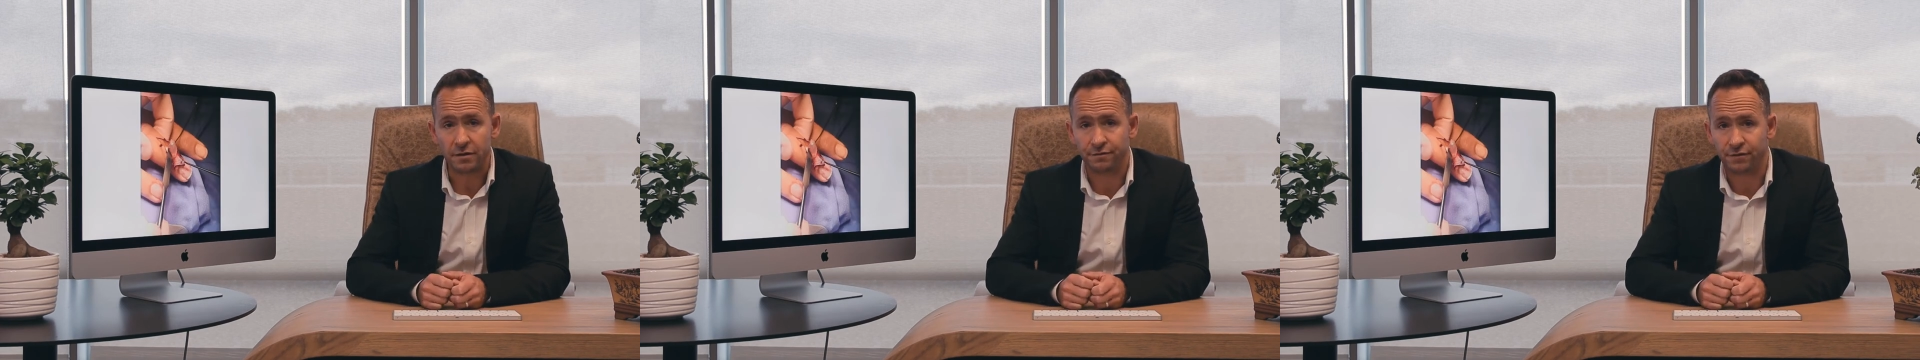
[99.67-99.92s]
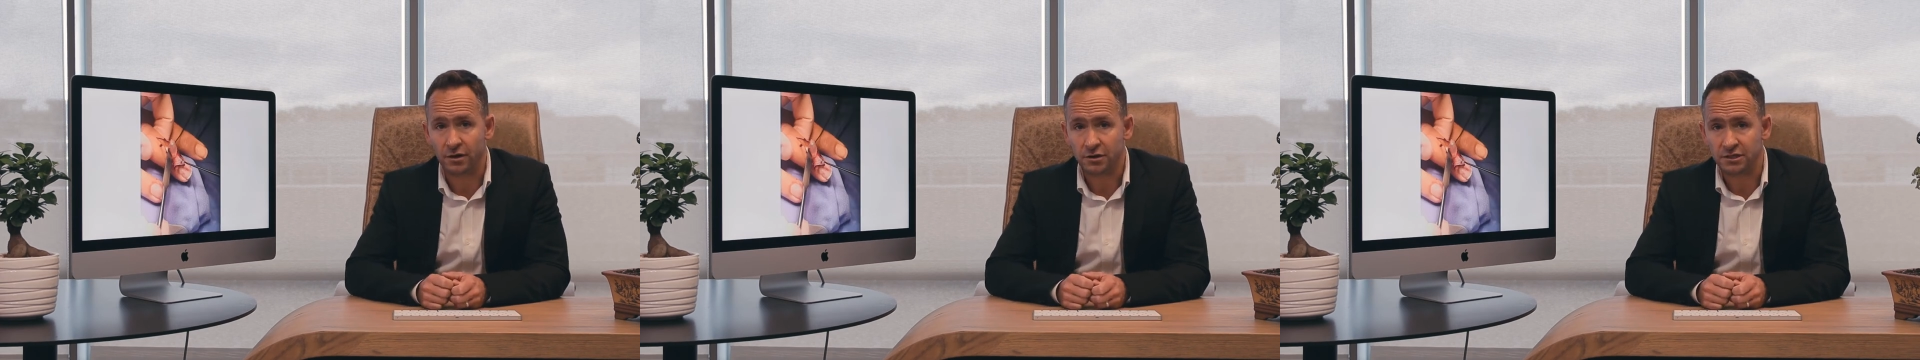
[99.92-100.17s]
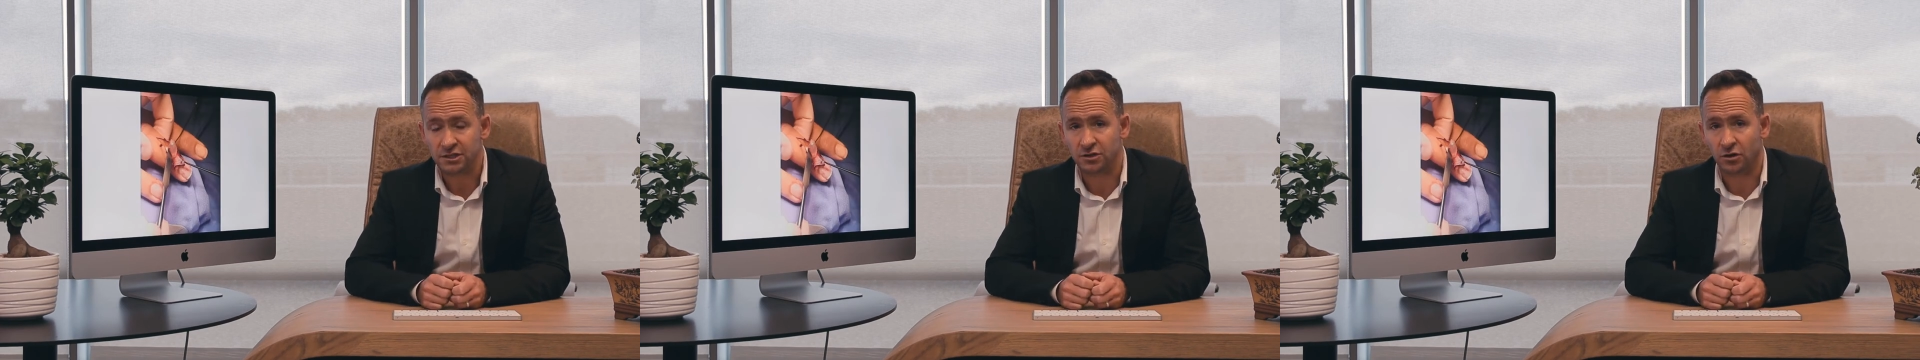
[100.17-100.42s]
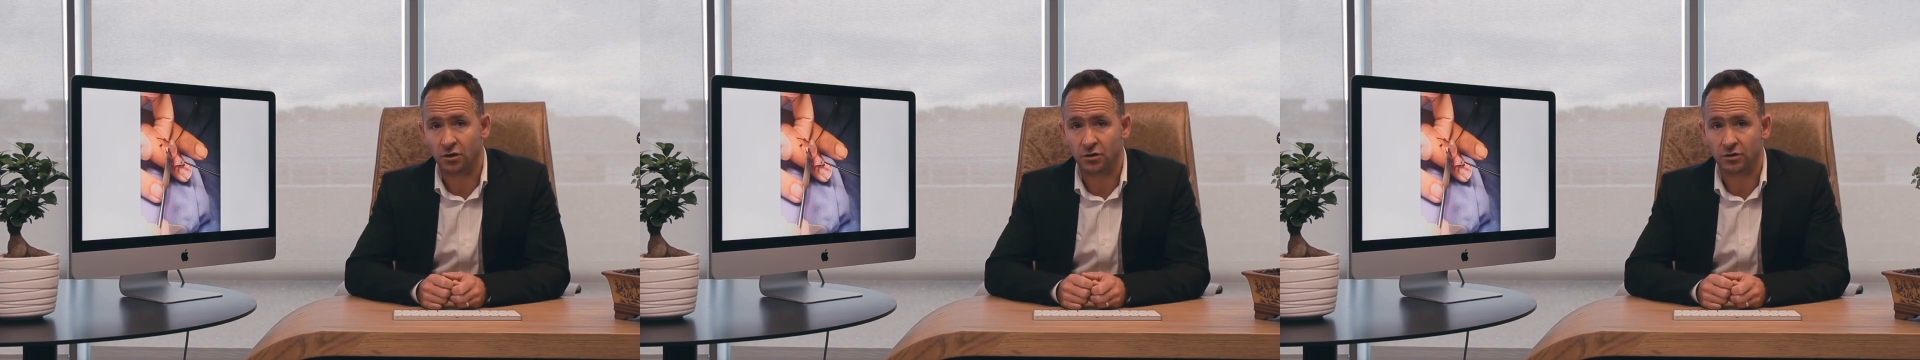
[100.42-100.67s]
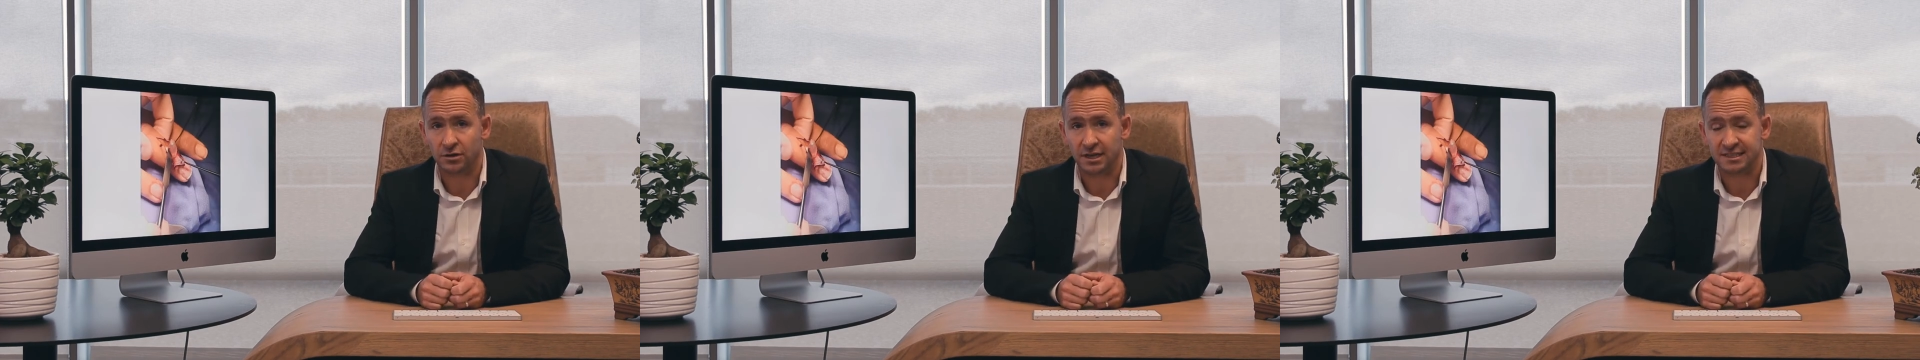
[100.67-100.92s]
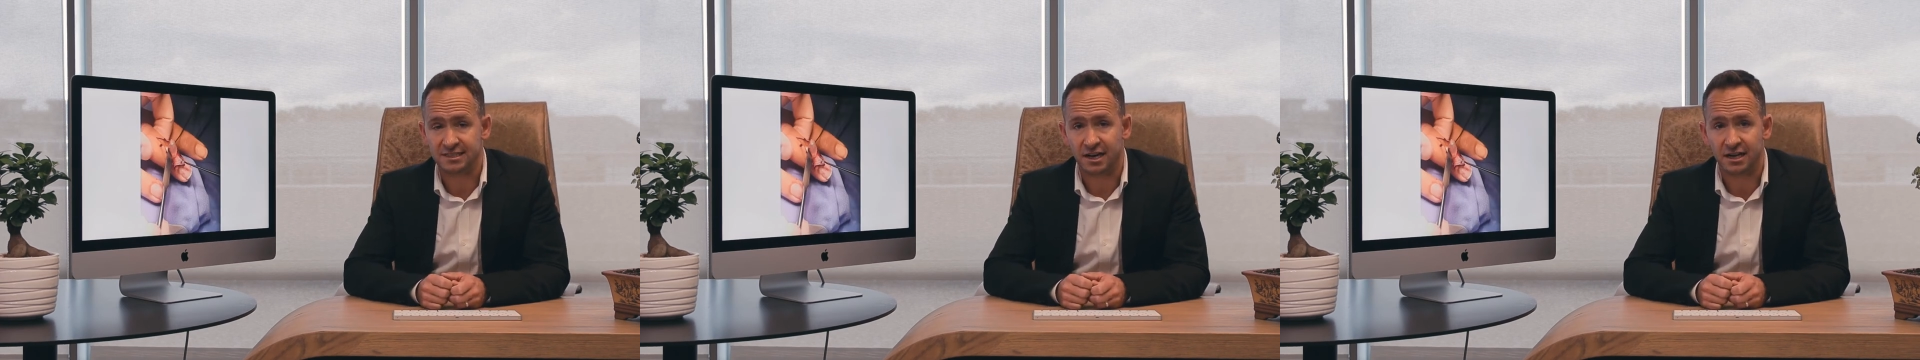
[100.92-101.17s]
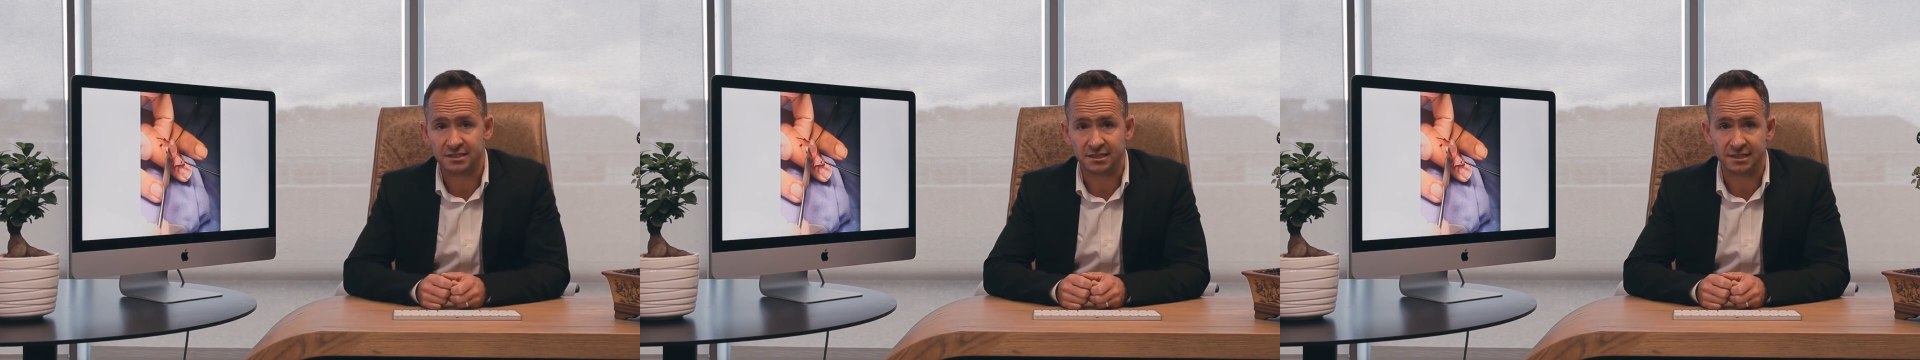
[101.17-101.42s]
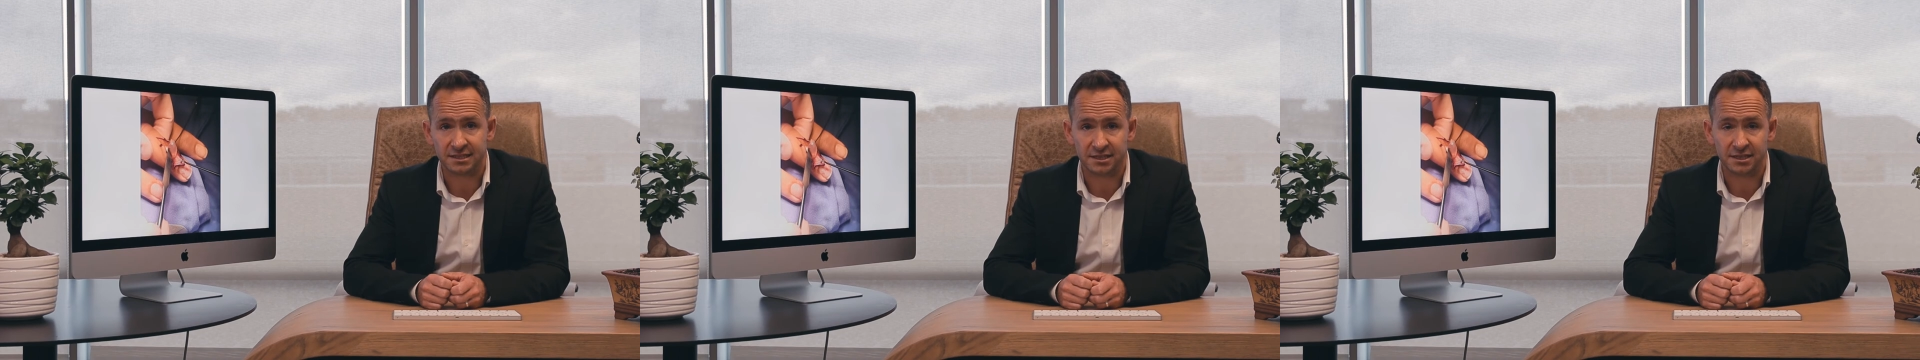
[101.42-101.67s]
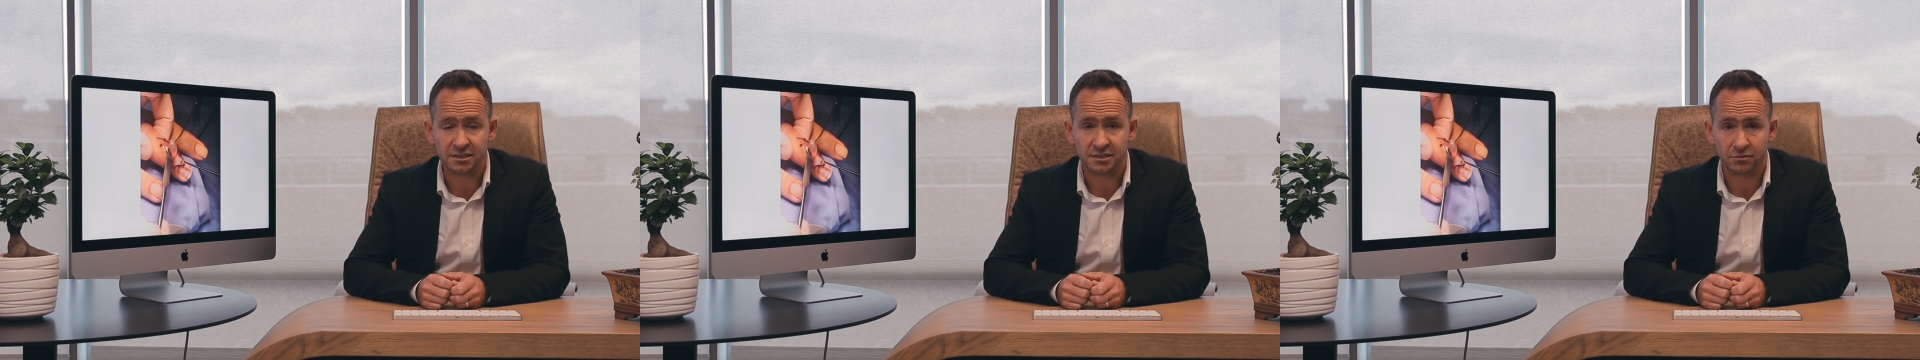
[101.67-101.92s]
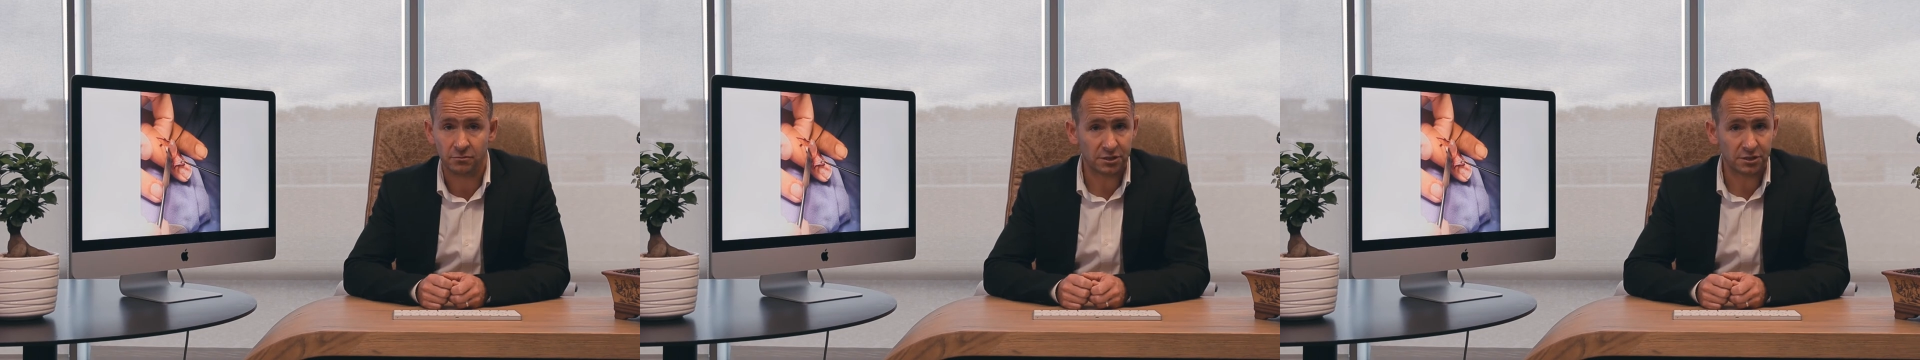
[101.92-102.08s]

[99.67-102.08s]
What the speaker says: focused on excising the cyst,